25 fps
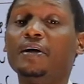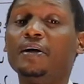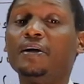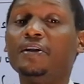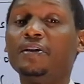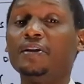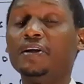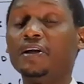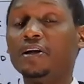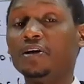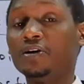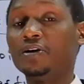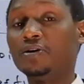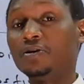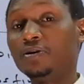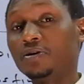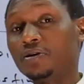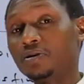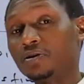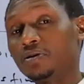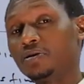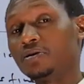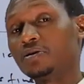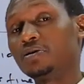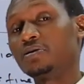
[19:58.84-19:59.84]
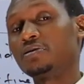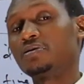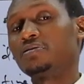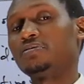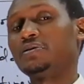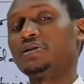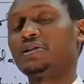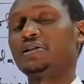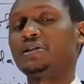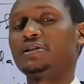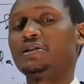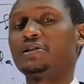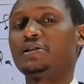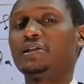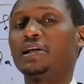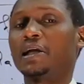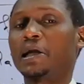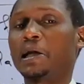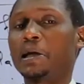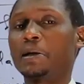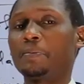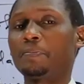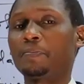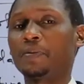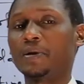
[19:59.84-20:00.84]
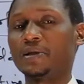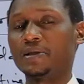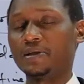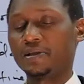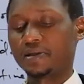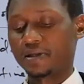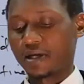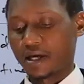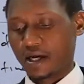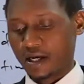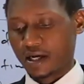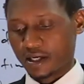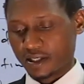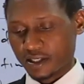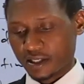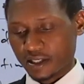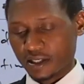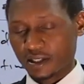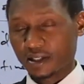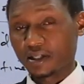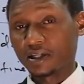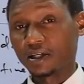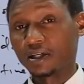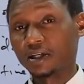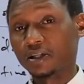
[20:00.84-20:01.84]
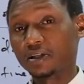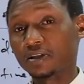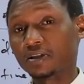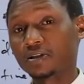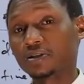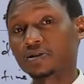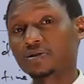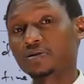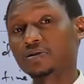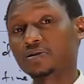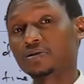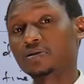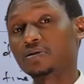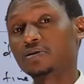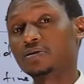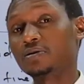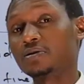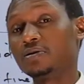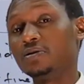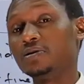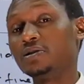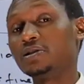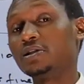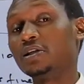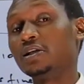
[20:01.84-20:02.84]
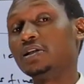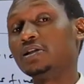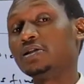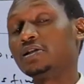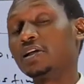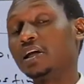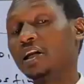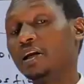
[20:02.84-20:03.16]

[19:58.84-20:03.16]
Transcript: The law, which is the Companies Act, again, contains